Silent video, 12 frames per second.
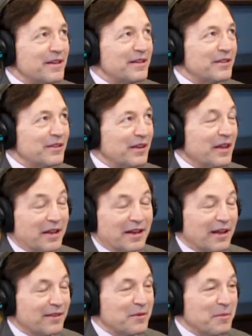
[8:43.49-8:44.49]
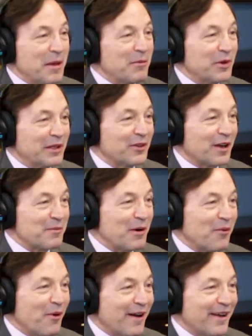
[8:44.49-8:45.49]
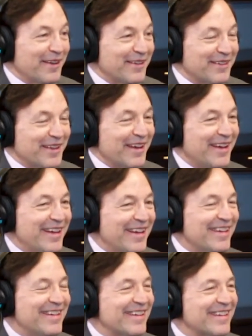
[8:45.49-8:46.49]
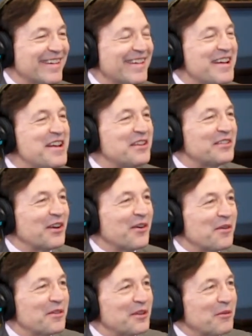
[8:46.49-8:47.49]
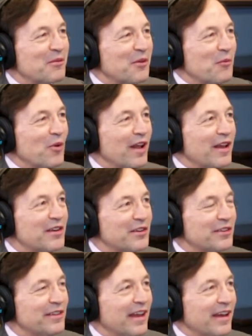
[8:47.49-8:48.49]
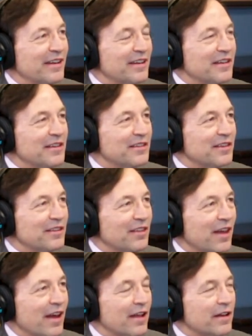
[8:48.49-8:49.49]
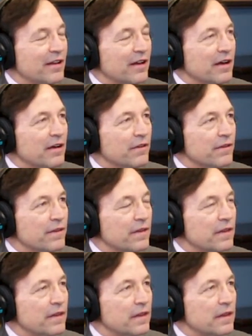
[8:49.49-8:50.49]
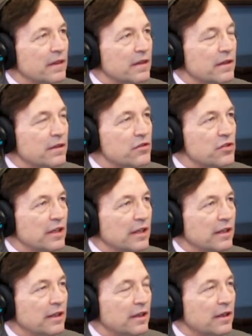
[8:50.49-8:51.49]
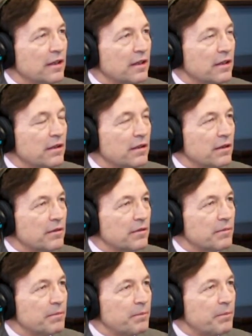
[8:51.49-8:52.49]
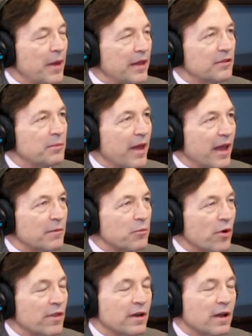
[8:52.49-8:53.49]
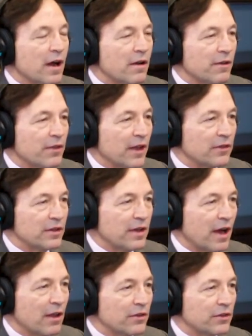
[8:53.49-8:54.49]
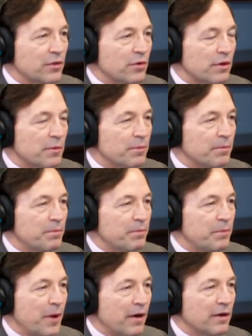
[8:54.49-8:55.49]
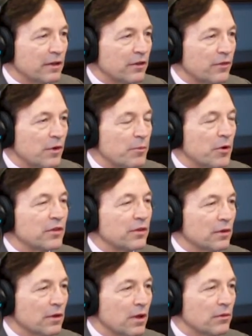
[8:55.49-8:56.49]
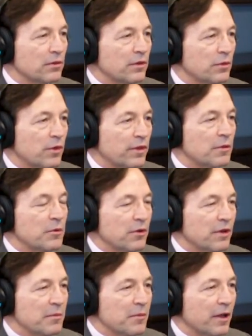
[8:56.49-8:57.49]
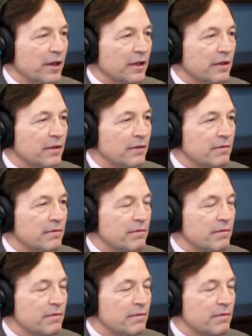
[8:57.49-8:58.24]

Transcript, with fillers: So, and I, maybe we could talk about why. Okay. so, so what I understand is, is that uh, she pays back more than $100,000 to her parents for personal loans mm-hmm. with community money. Mm-hmm.